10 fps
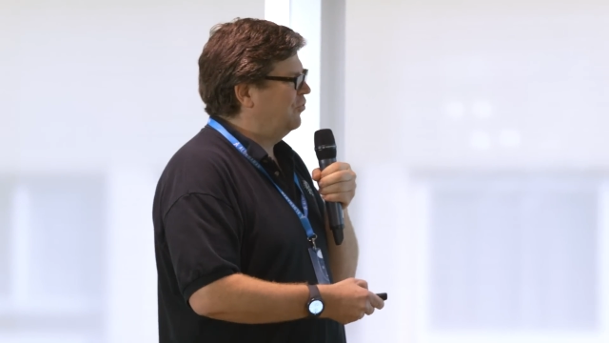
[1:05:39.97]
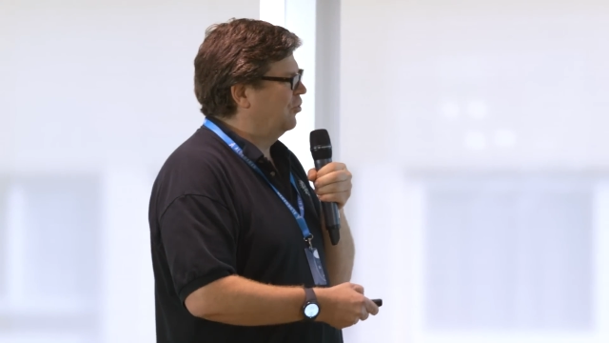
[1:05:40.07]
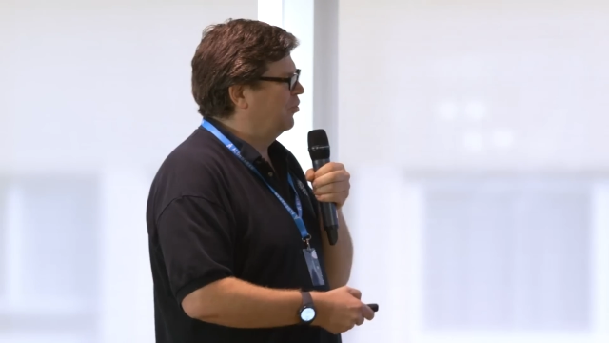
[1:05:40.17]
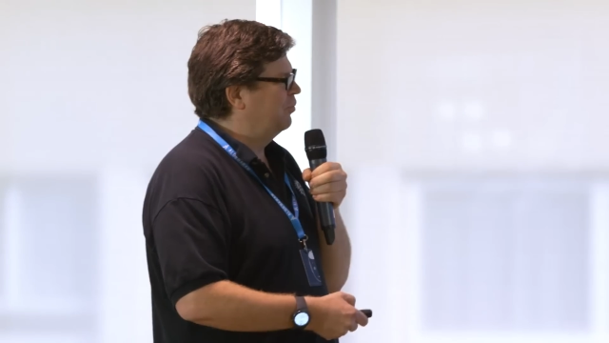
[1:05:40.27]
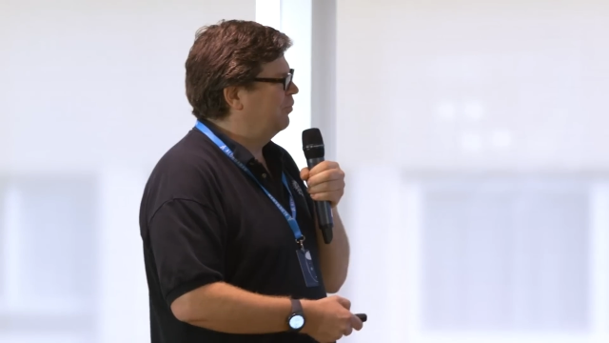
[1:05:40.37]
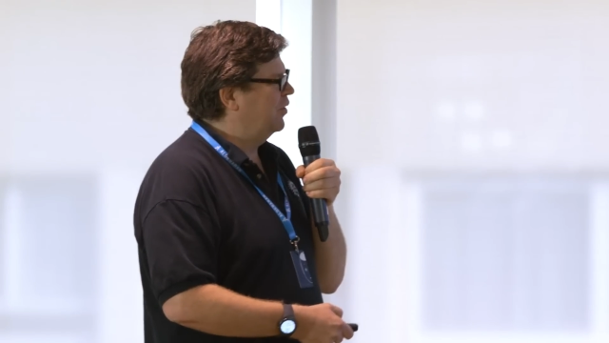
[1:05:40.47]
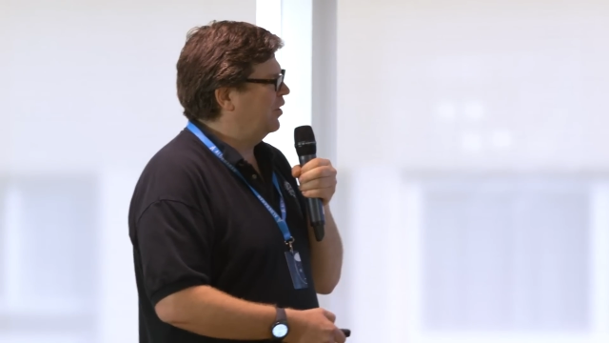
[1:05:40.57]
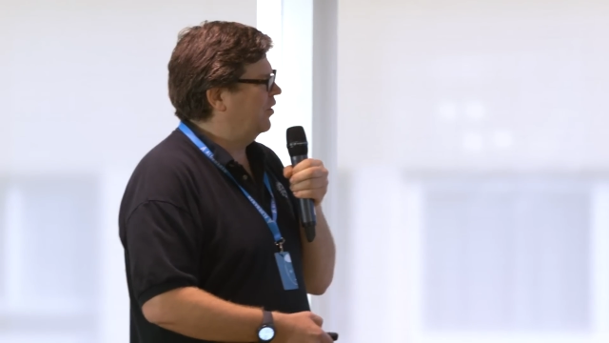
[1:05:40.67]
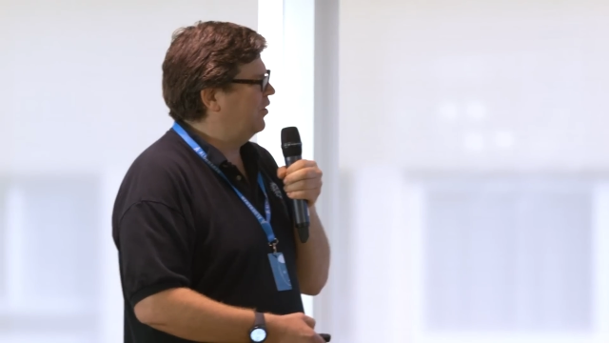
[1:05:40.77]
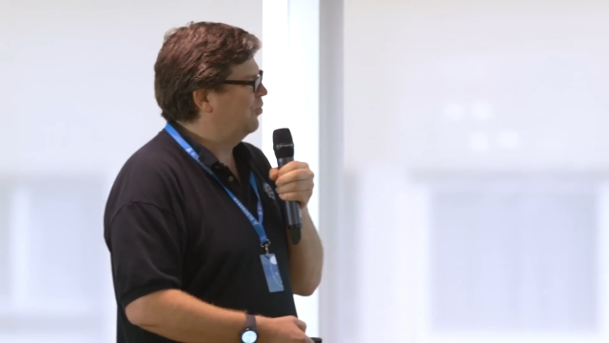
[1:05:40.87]
So
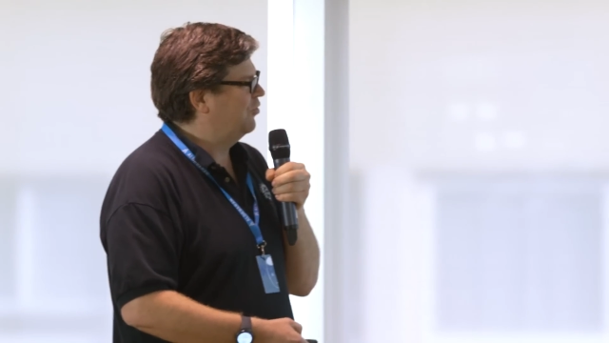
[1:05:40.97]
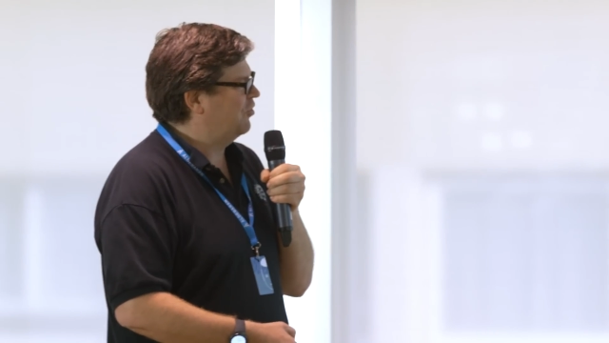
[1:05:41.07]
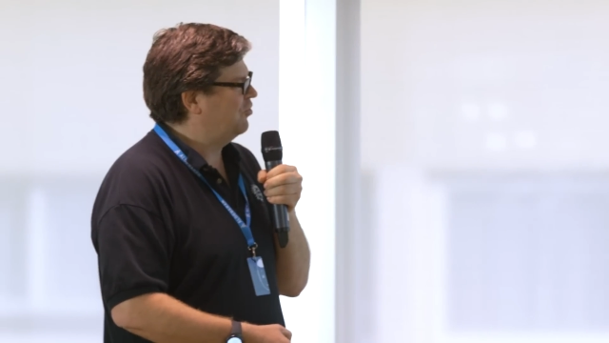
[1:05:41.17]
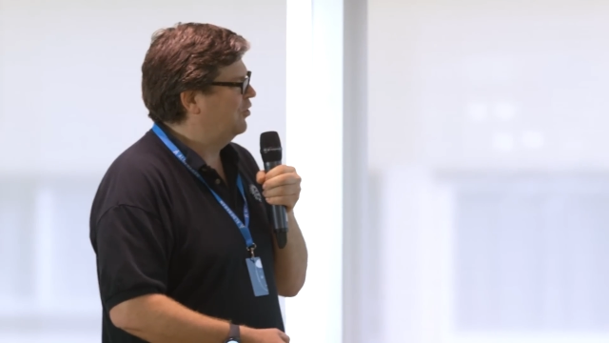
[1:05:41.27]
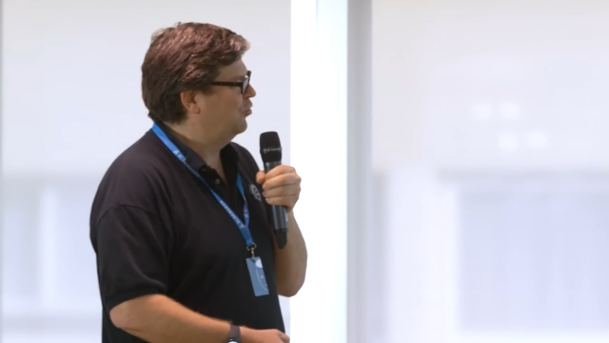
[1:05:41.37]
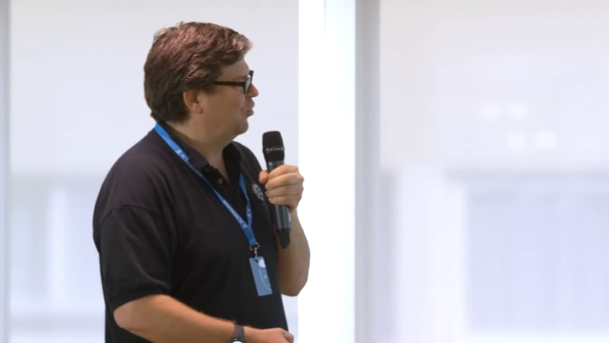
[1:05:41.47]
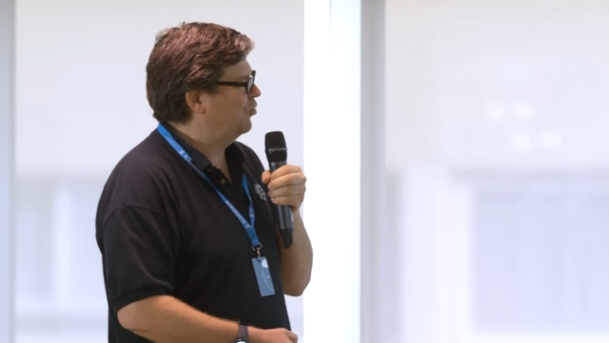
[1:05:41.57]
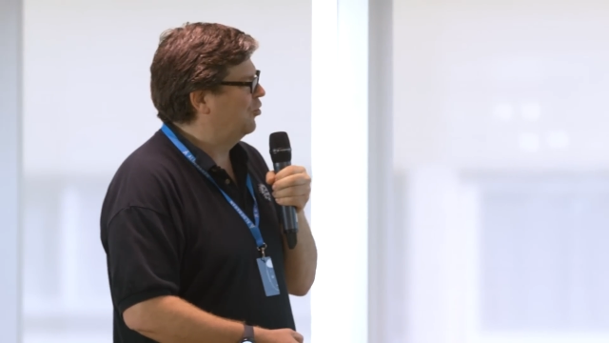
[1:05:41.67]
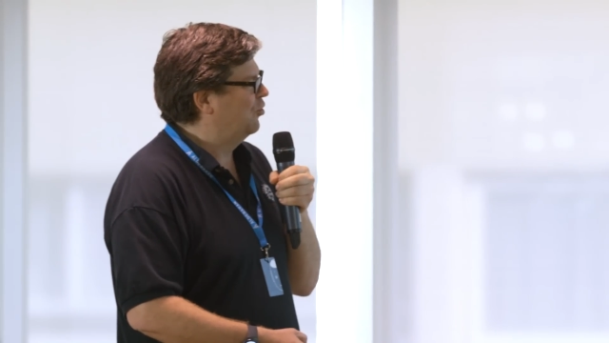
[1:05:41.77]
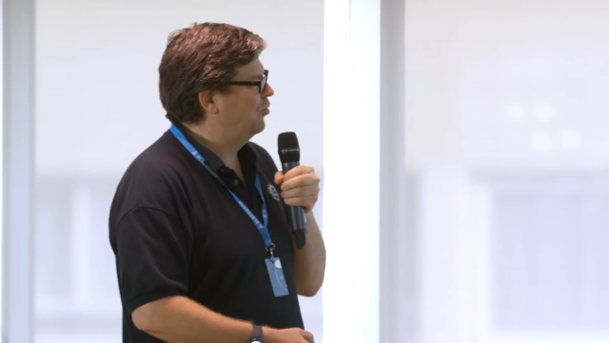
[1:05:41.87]
essentially you
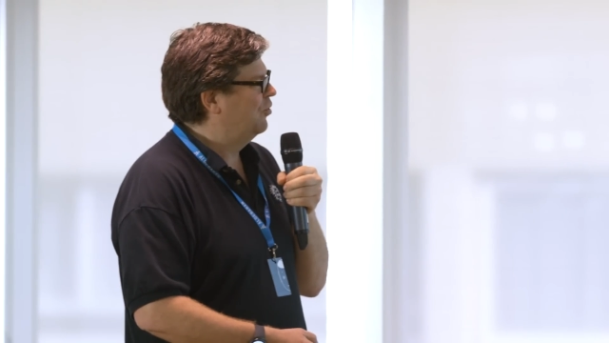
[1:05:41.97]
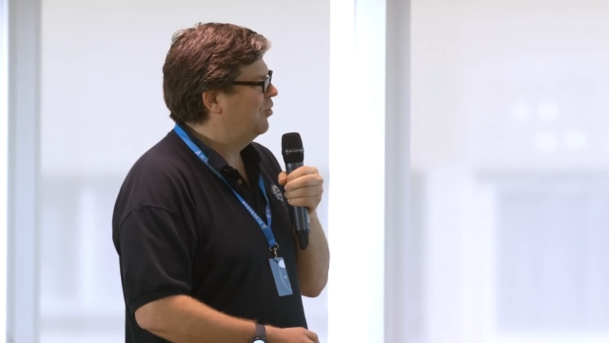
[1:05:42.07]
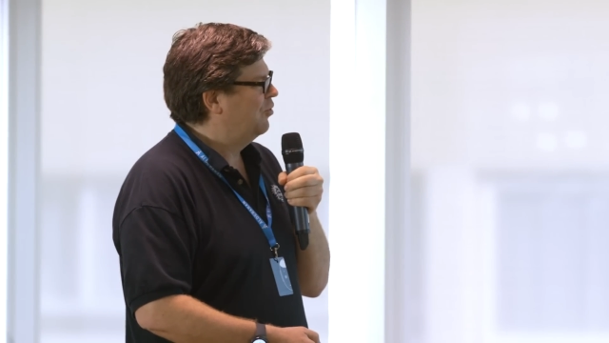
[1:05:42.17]
don't know